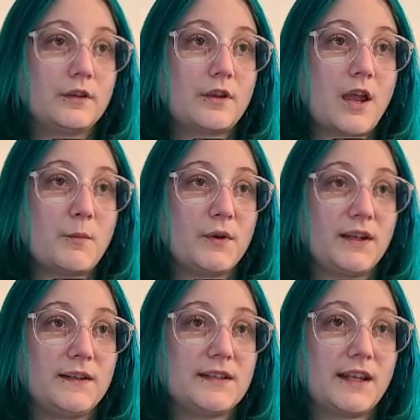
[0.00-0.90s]
I put in
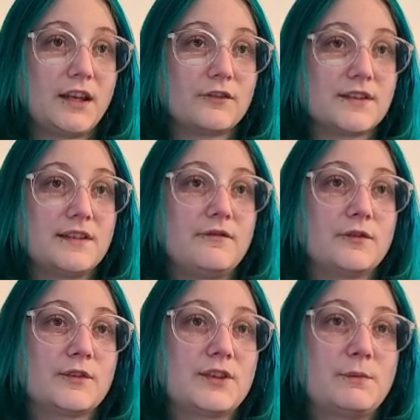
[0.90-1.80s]
a ticket, received a
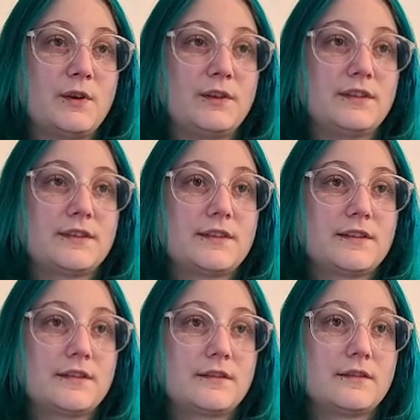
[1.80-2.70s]

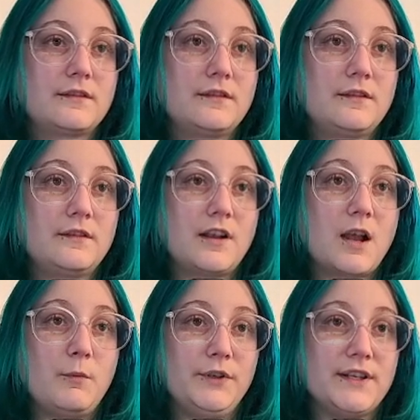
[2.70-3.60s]
response a
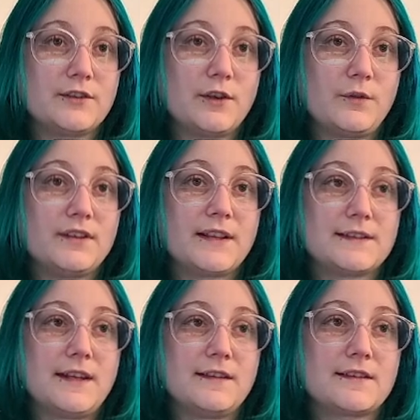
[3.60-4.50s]
couple days ago. The next
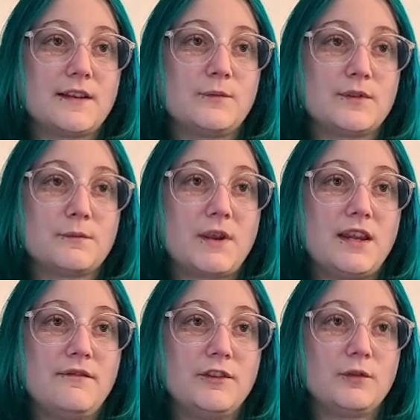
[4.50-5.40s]
day the scythe was in my
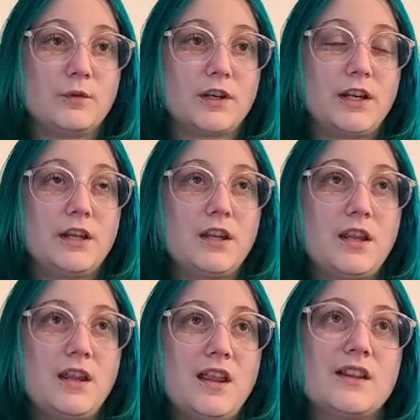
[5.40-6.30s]
inventory.
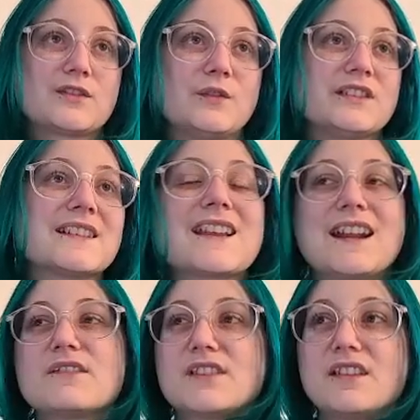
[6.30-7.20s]
So it does kind
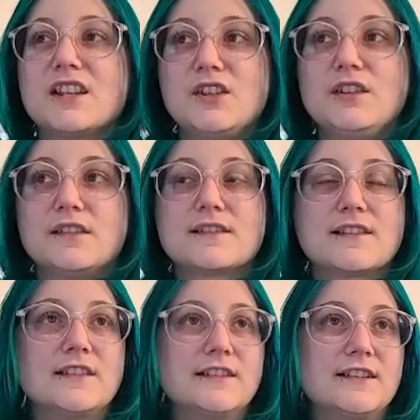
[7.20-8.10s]
of sound like you need to send
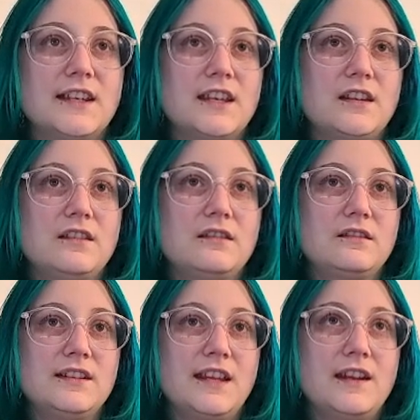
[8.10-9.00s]
in a ticket
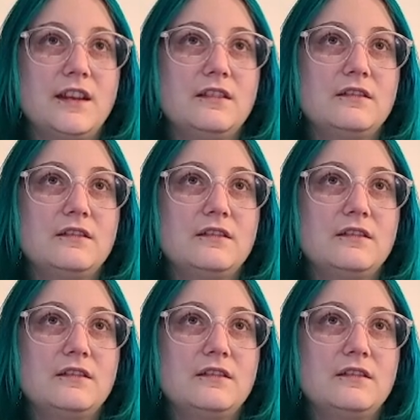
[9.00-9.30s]
to get it.